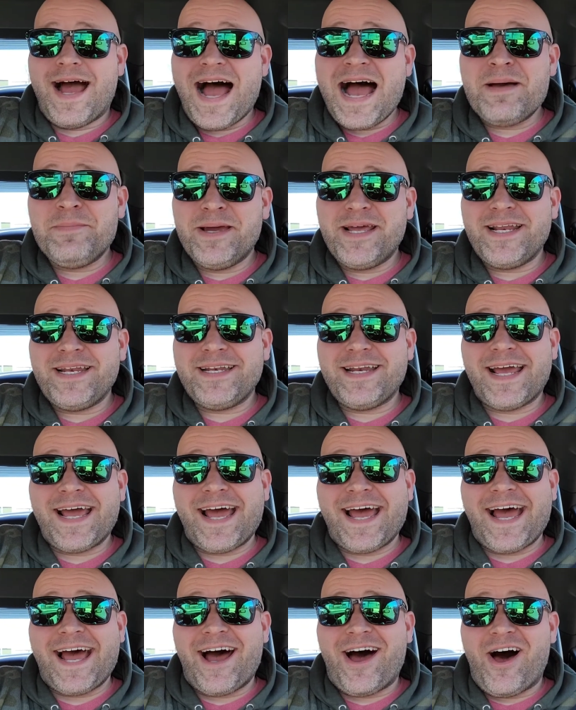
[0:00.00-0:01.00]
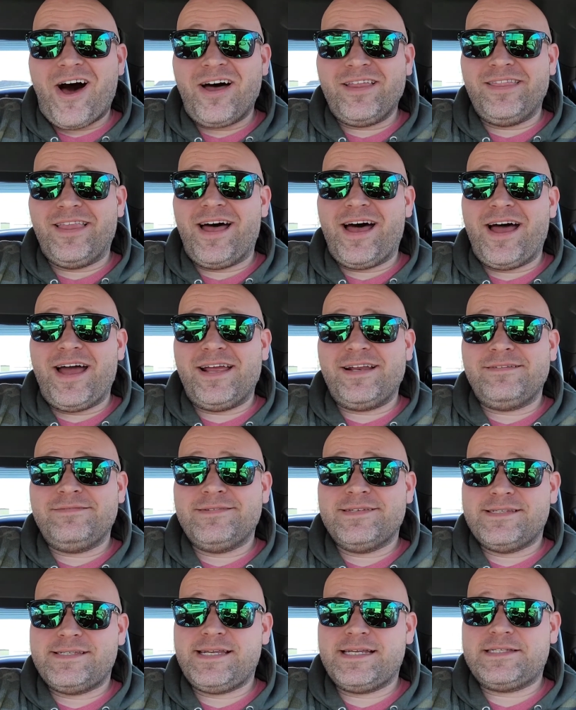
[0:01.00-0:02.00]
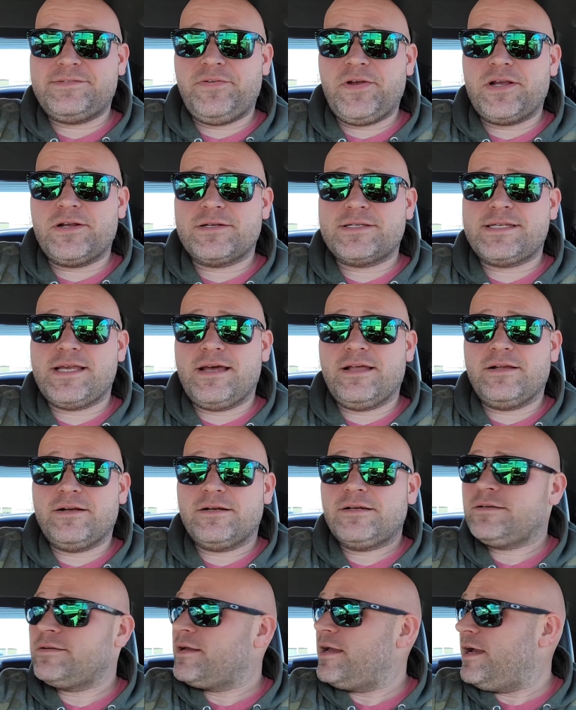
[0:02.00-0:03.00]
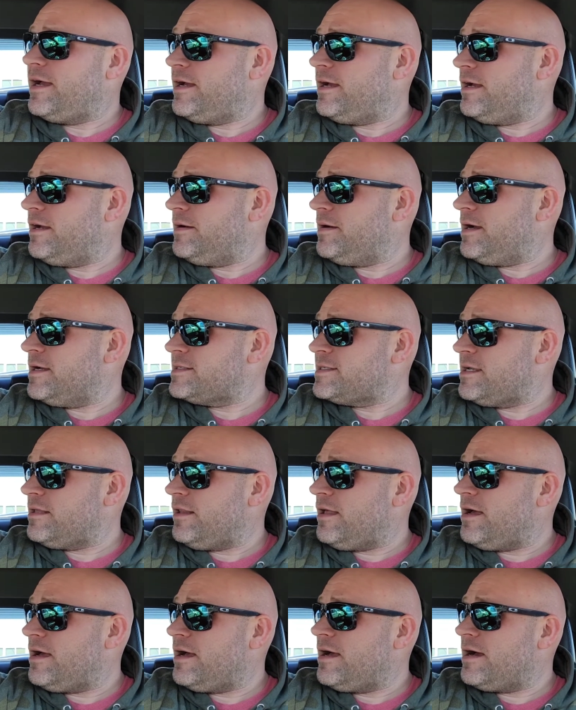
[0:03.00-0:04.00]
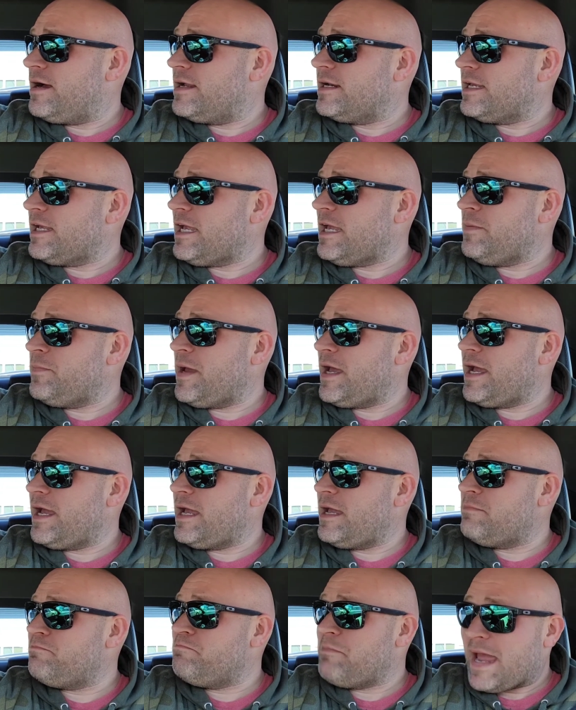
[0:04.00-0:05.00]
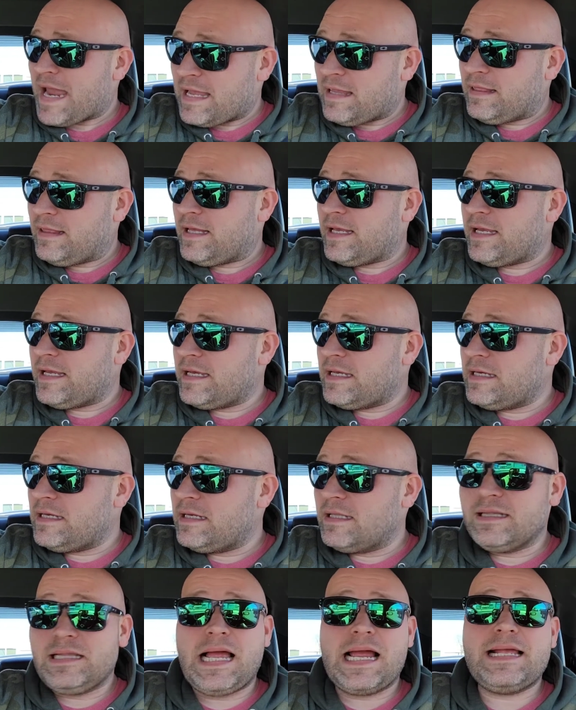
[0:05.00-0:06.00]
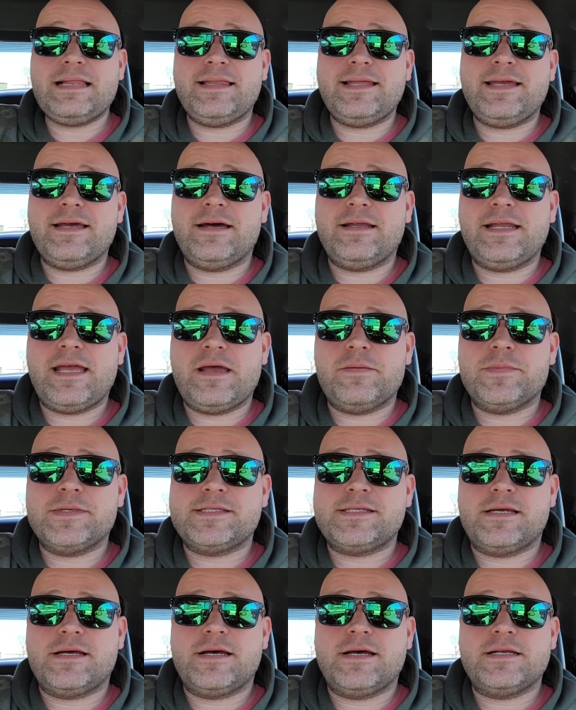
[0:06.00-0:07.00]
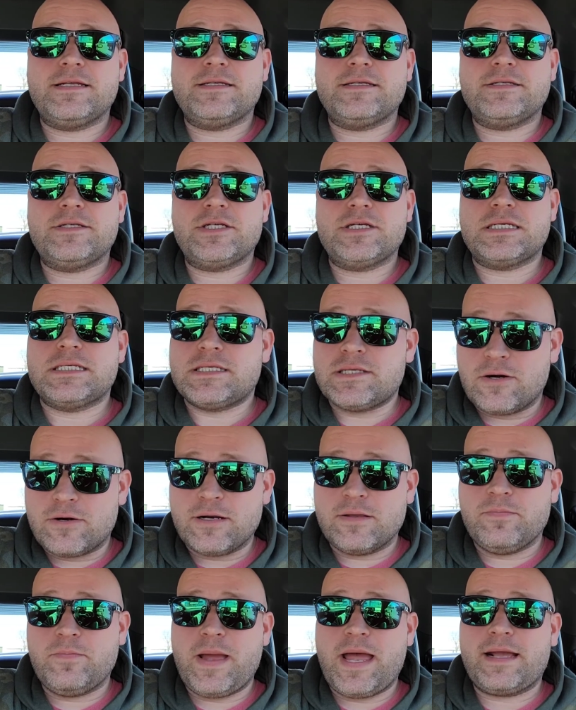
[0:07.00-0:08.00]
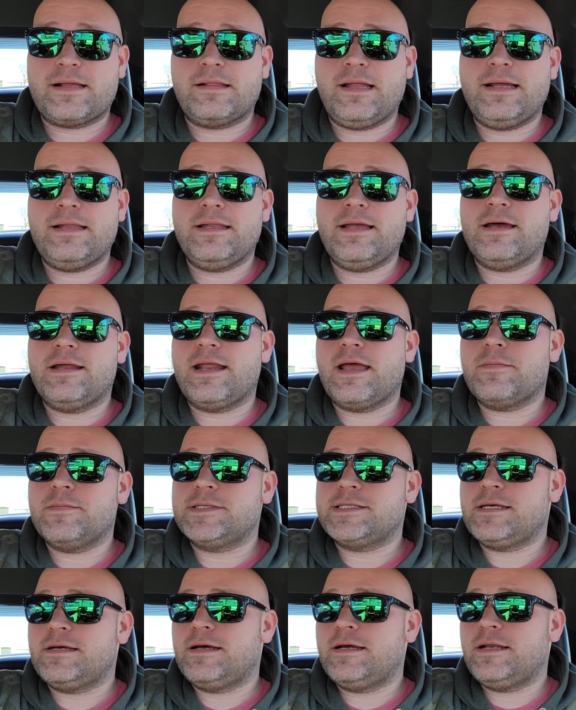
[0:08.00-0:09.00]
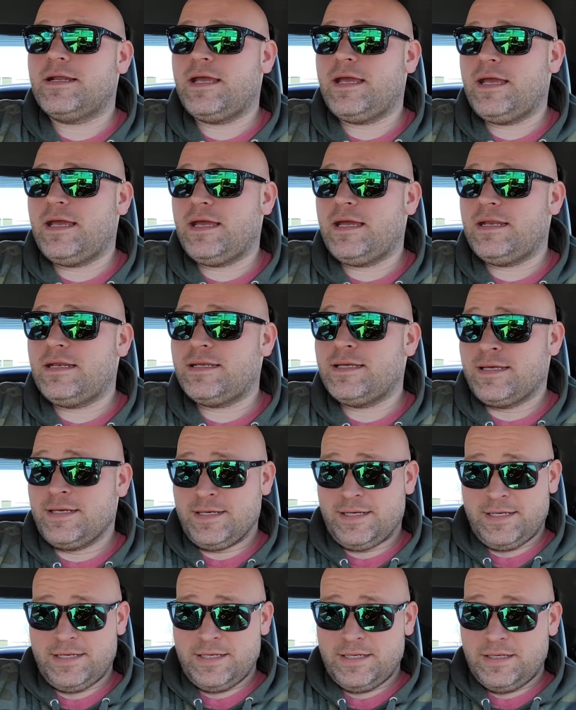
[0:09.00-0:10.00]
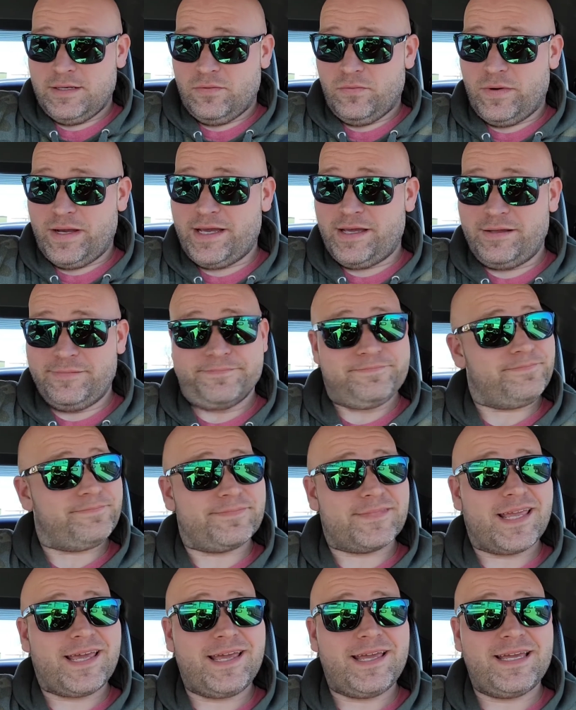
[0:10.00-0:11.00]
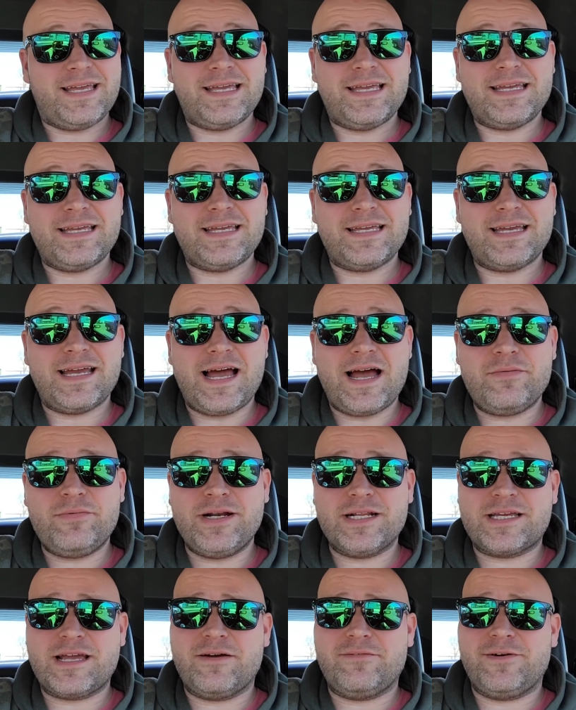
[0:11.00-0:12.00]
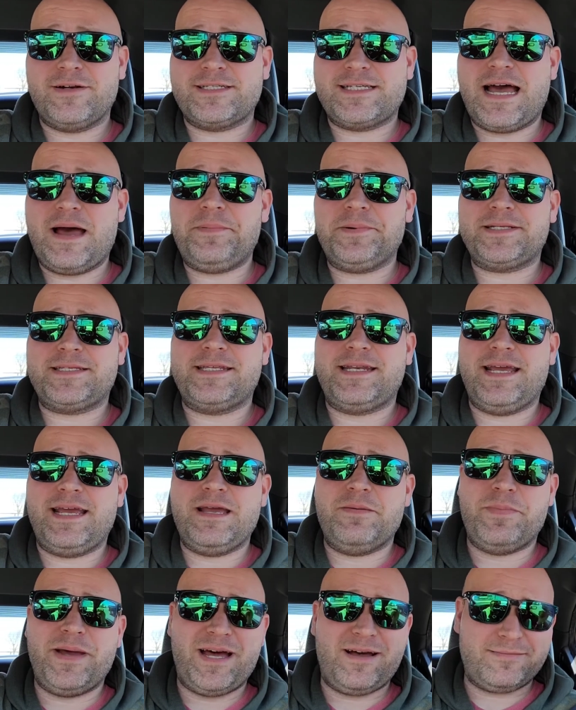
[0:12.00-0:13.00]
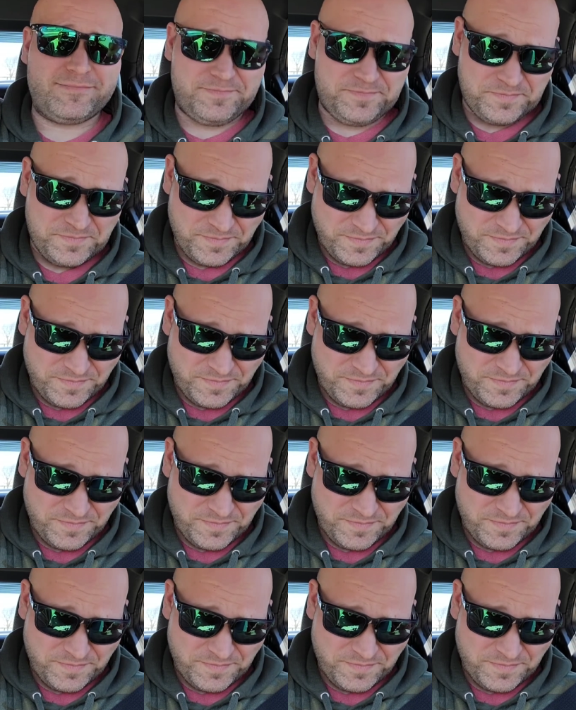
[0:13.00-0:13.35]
I'm an online six-figure seller. Uh, I sell on eBay mainly, lightly on Amazon, just started back lightly on Amazon and well, I want to cover a topic today about